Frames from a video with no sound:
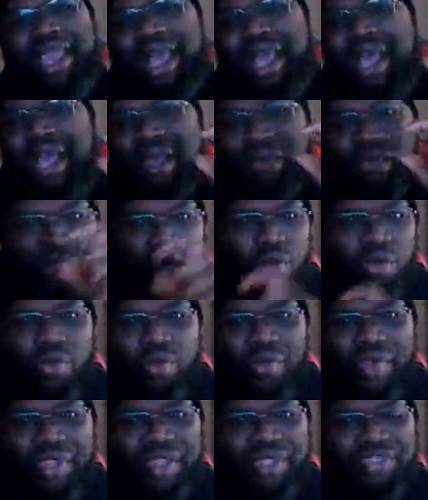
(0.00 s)
I'm cool
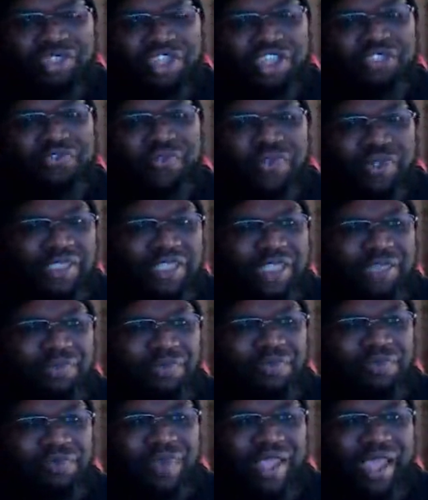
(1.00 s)
with it just for the simple
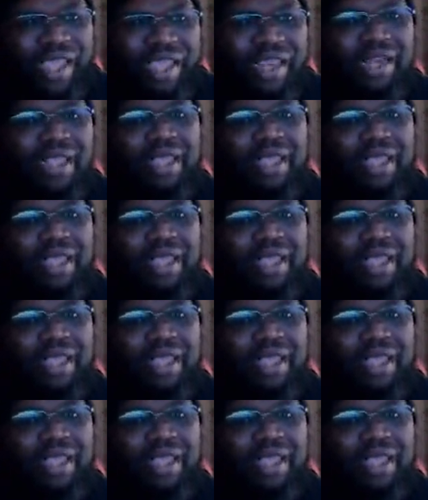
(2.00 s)
fact